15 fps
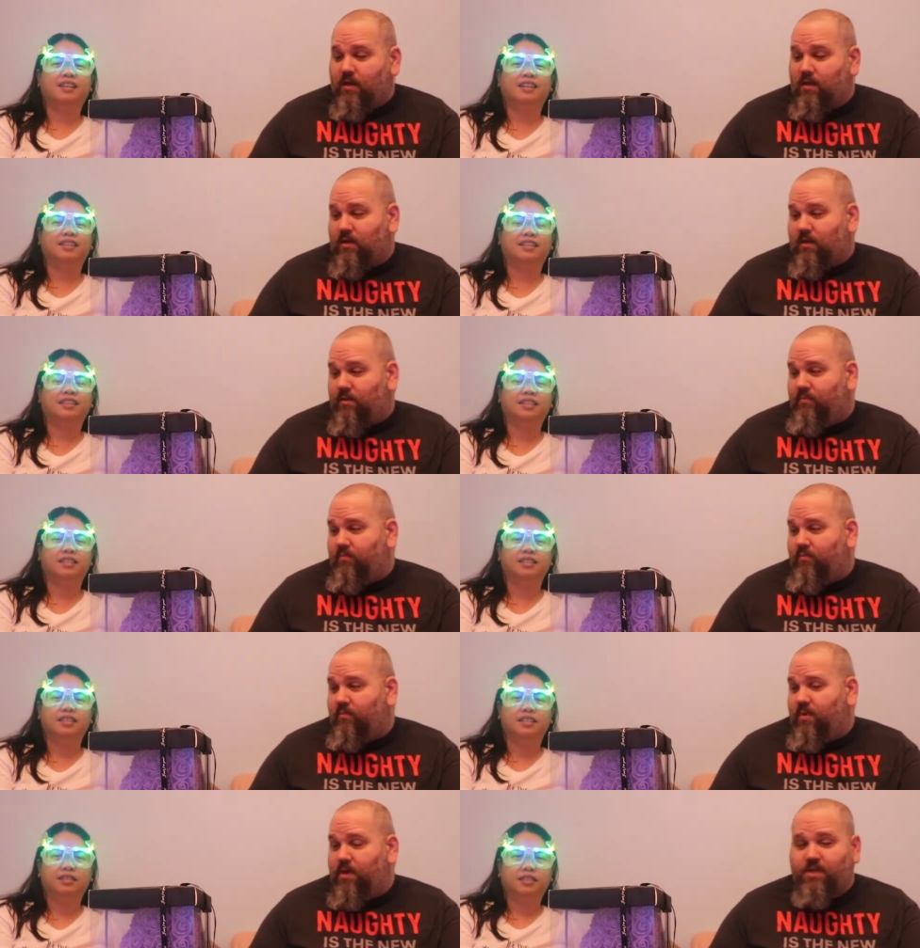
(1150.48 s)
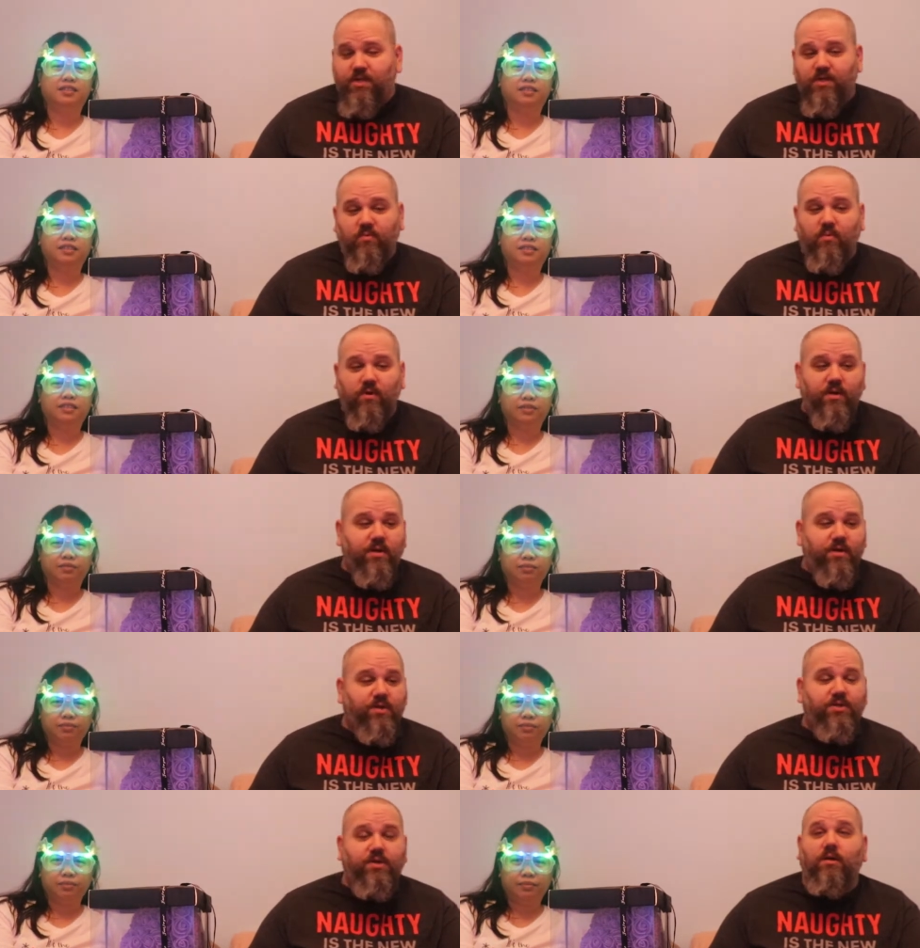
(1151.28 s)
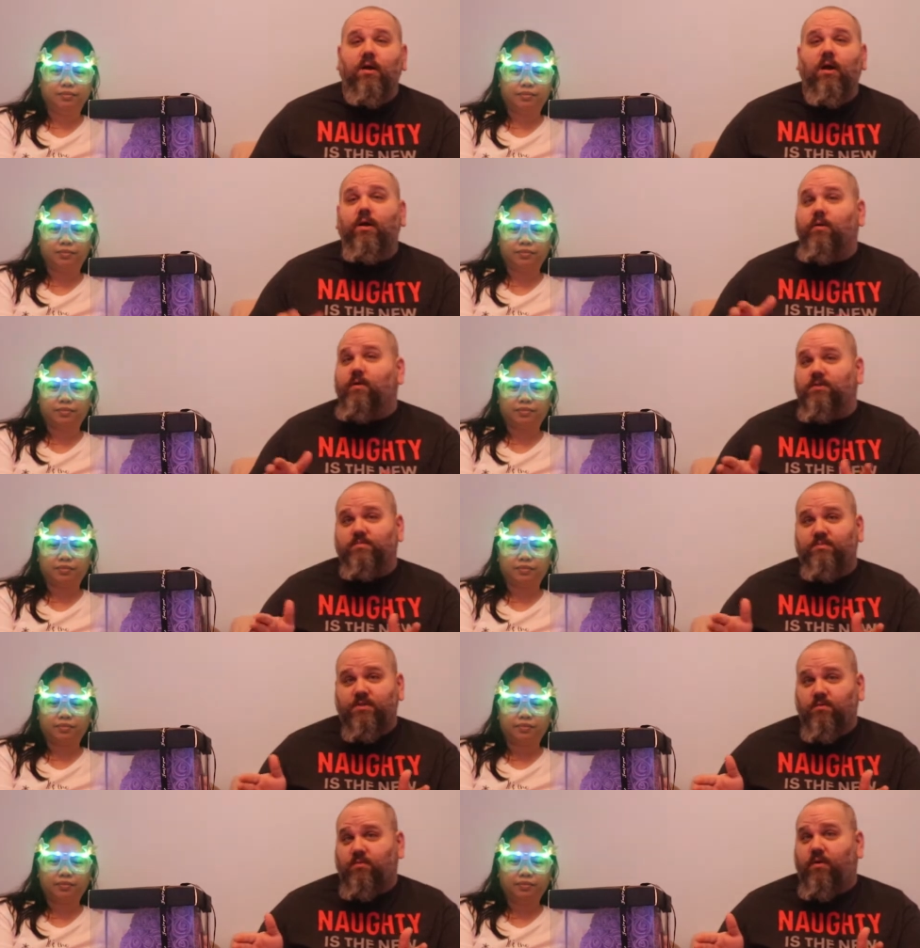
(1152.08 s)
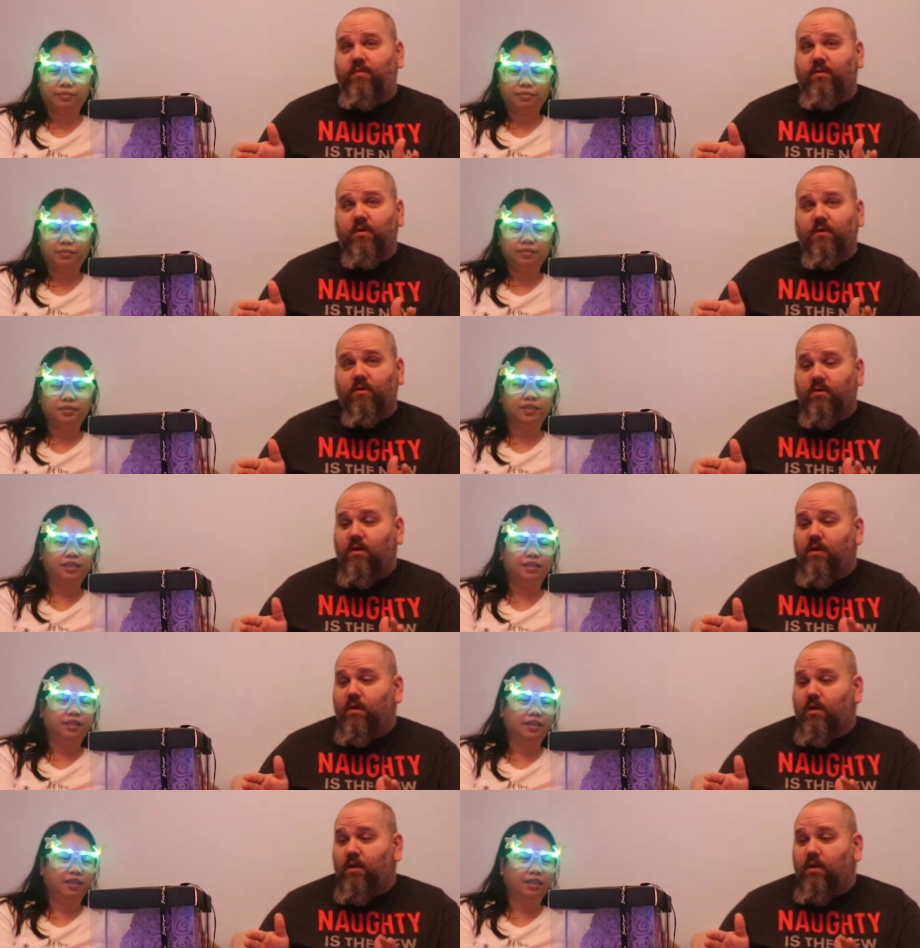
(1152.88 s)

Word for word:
Speaker 1: Um, we just wanted to share our Christmas with you.